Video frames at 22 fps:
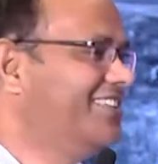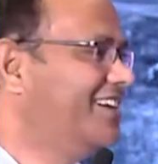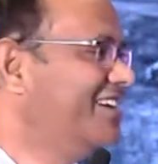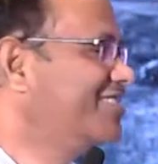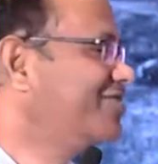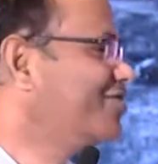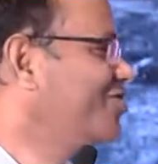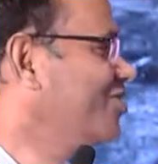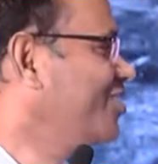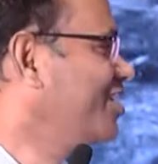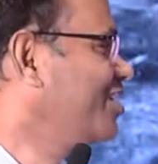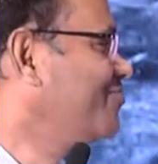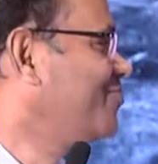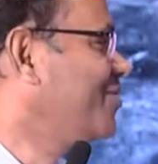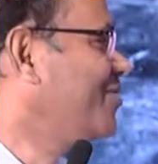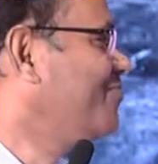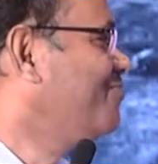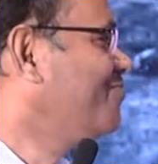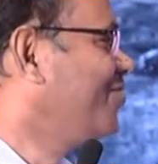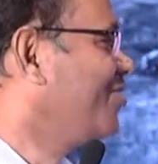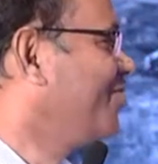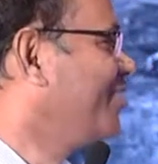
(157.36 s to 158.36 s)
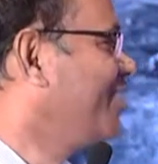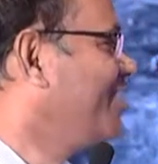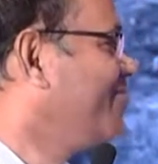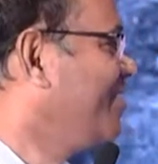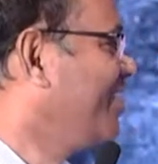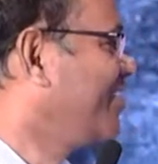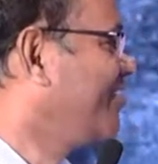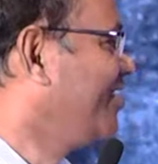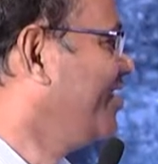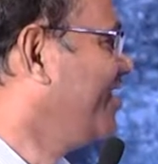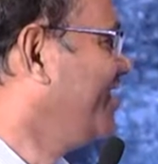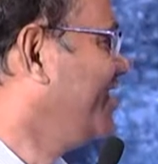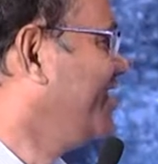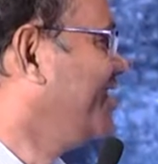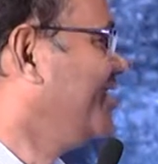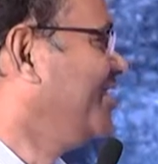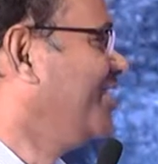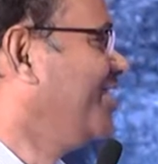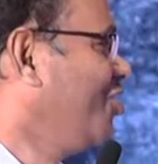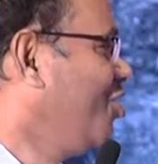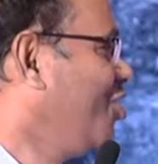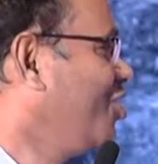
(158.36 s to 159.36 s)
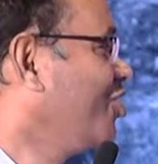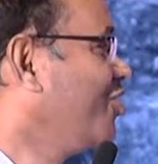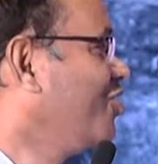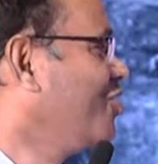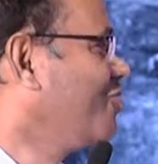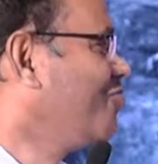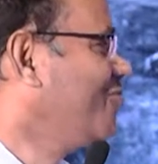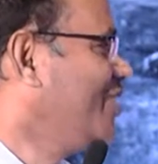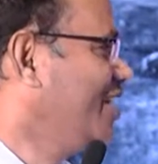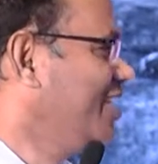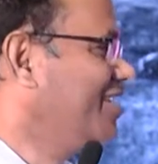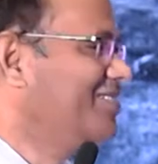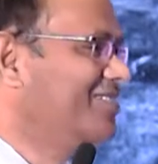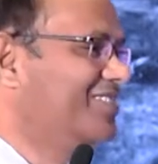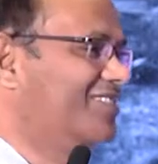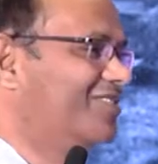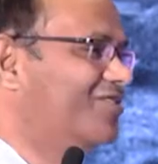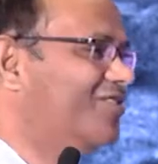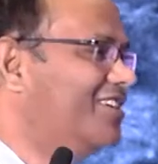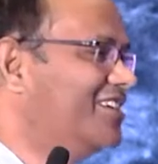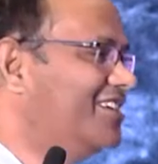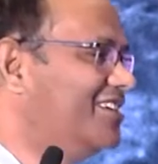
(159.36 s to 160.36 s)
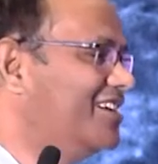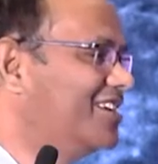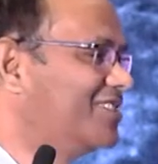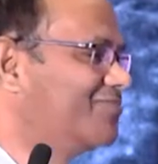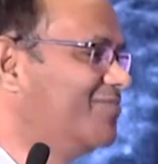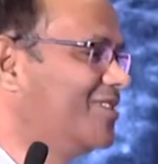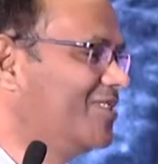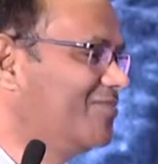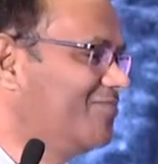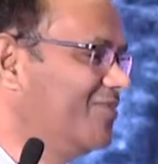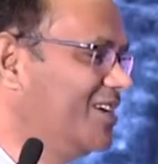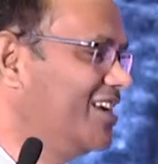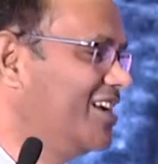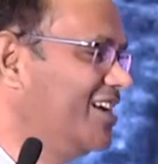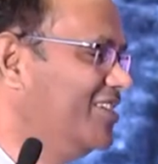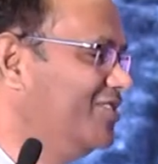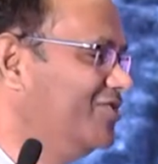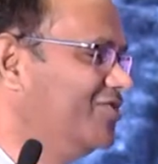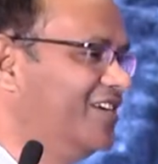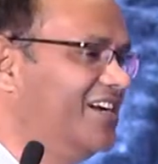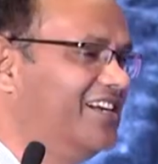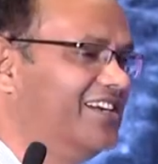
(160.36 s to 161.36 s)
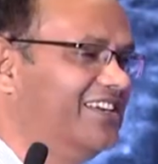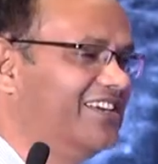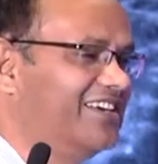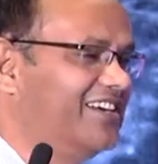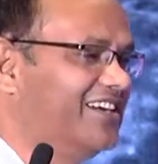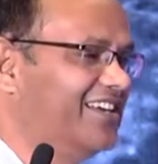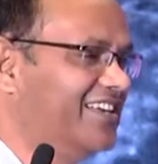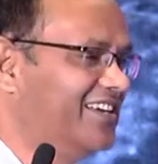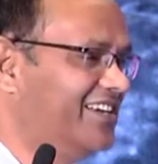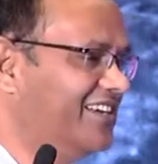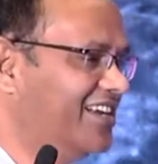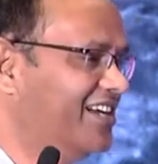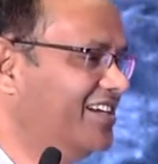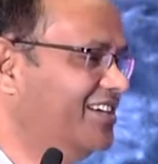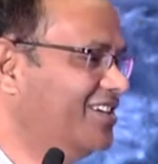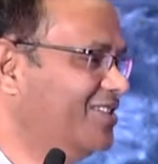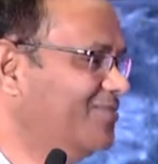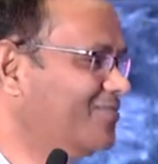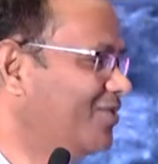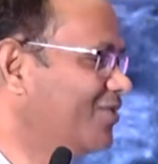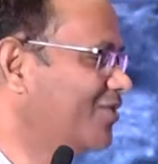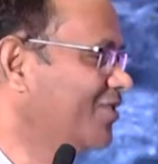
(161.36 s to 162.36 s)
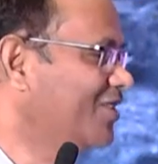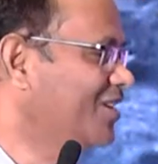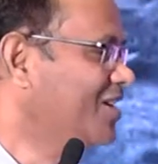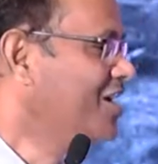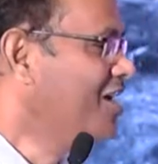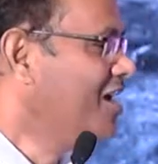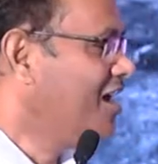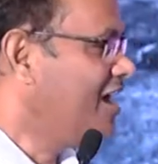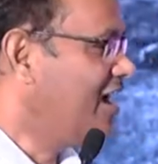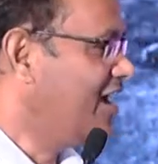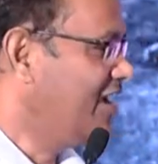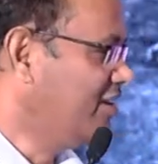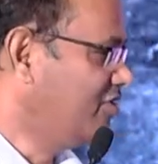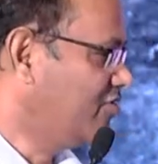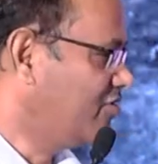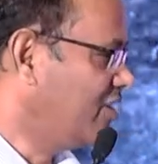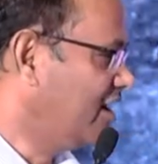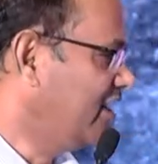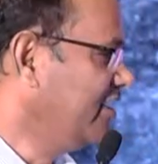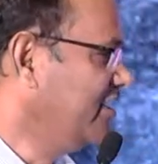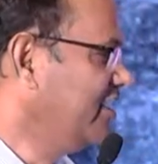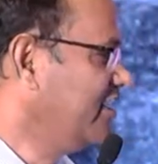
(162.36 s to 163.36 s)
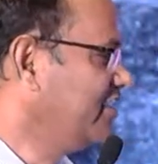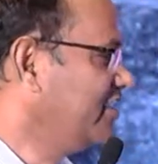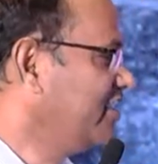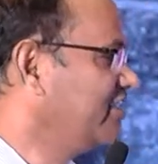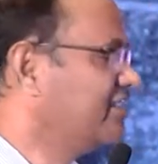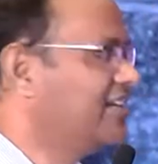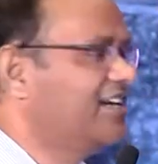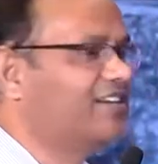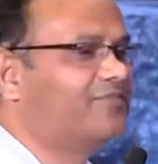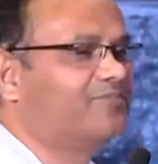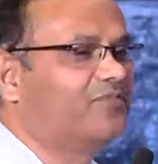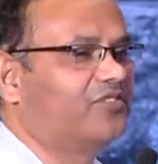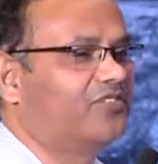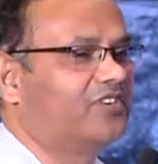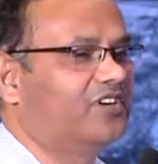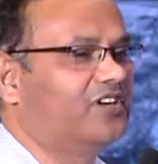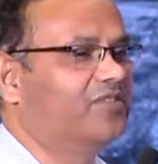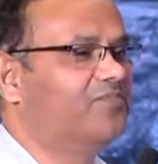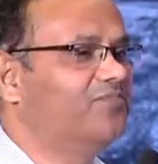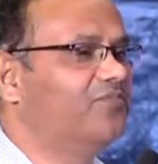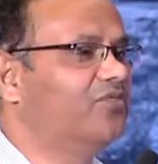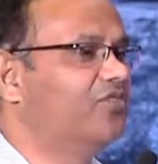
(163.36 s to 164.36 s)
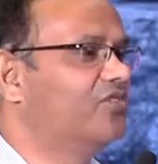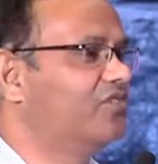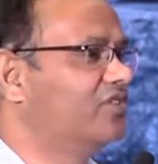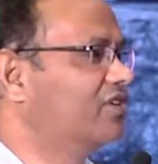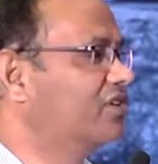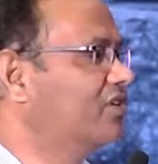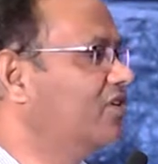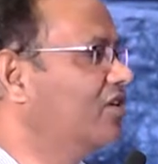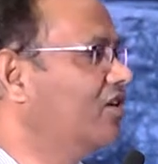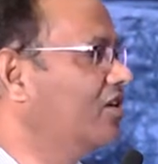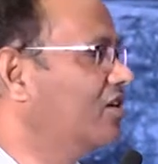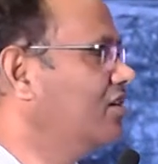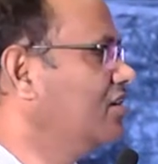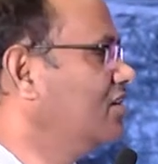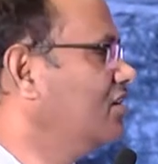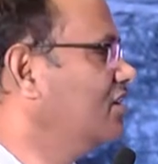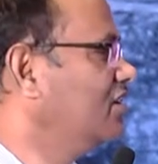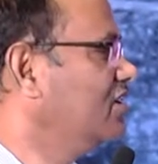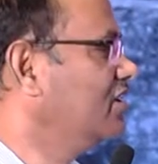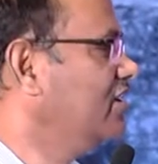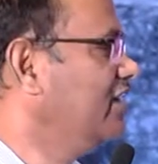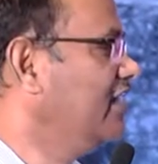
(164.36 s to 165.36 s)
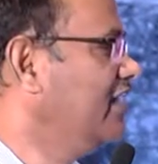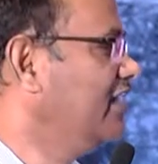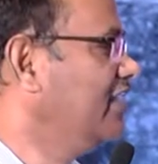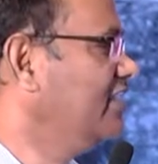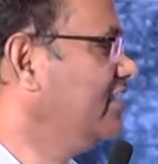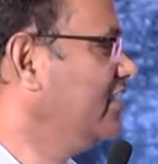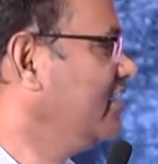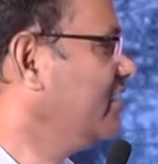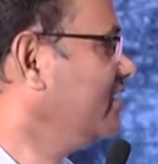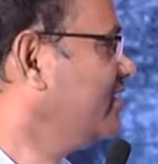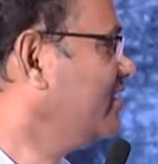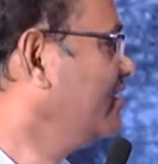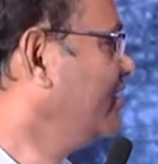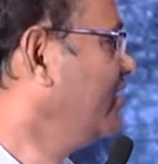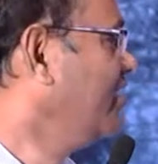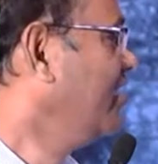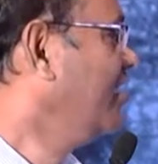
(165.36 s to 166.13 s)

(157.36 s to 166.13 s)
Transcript: that solar pump program actually long, long back, 20 years back, when I joined IREDA in '94, I coordinated that program for uh, eight years,